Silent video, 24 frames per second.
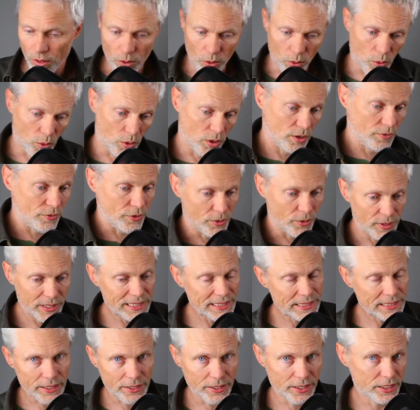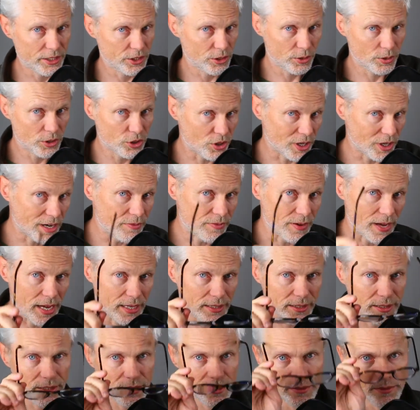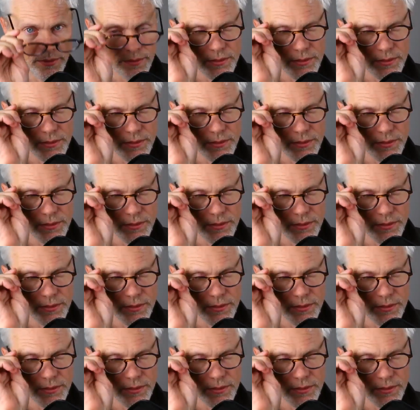or if you're really serious, do a dry fast